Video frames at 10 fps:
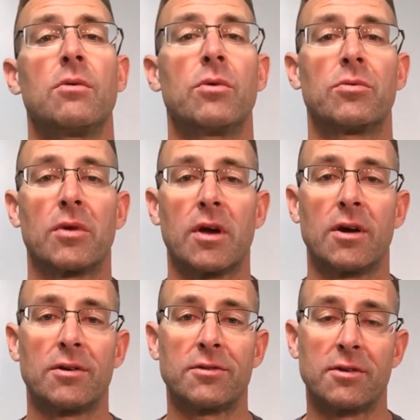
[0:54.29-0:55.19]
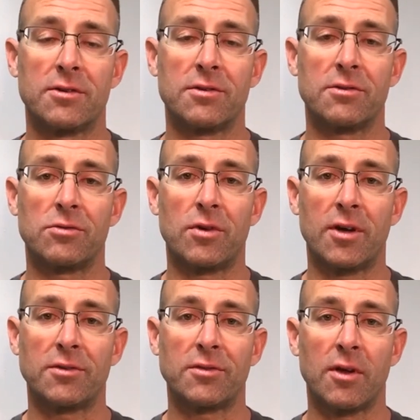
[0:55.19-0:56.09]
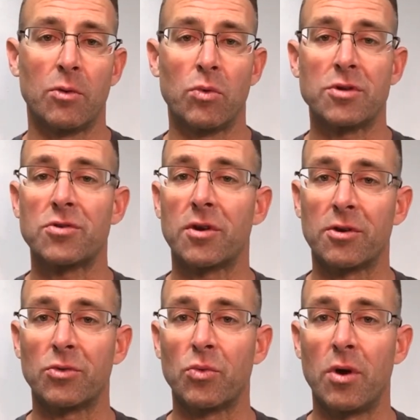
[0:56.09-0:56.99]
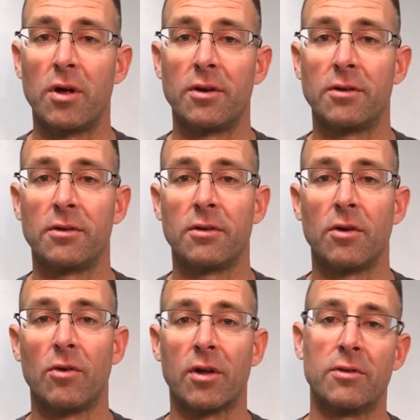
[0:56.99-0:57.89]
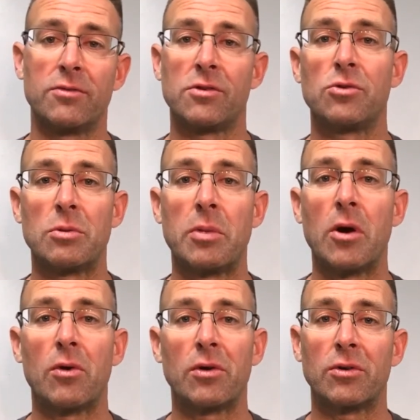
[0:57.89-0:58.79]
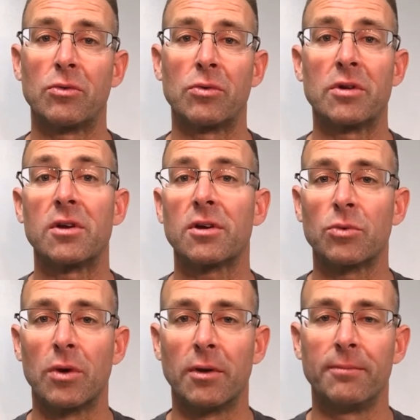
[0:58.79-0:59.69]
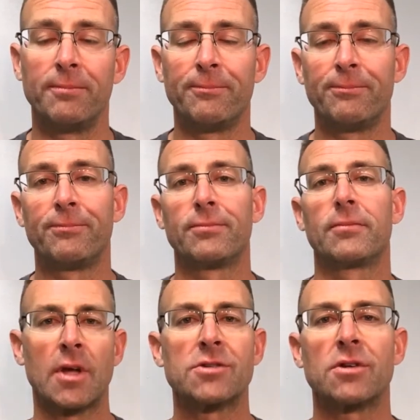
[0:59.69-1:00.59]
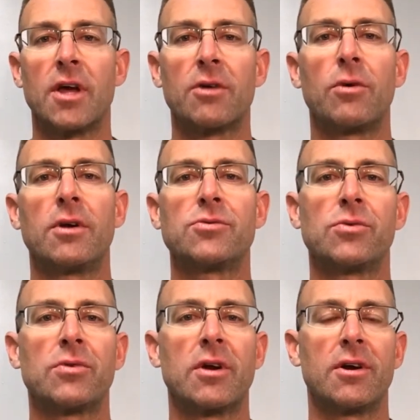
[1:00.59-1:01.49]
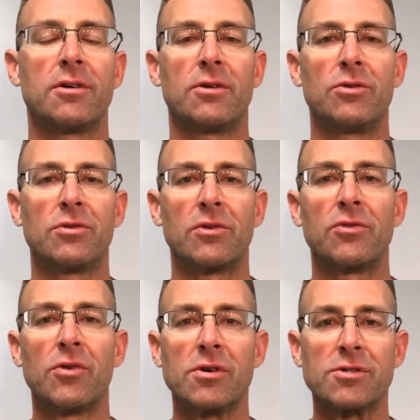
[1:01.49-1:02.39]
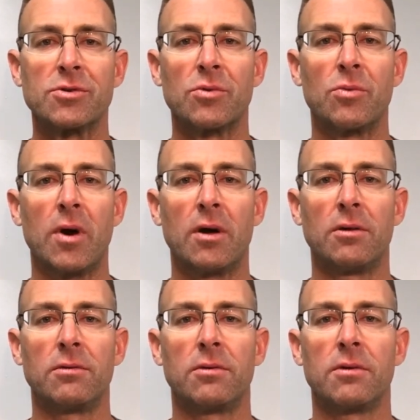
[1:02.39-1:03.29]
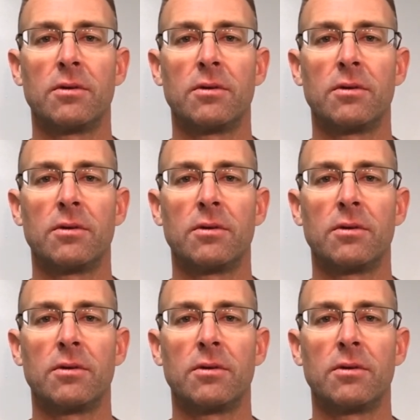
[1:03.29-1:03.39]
with regard to citizen's arrests and what triggers one or gives you the power to conduct one. So likewise, with regard to using force while